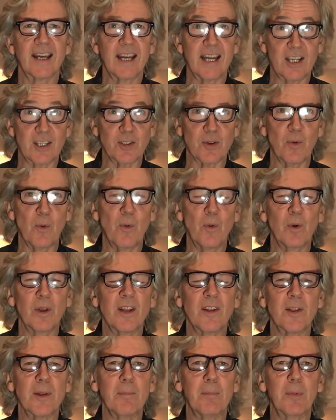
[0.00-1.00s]
It's all
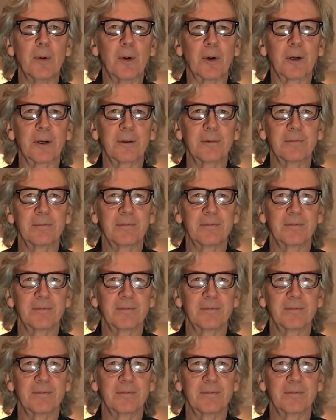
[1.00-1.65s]
in the book.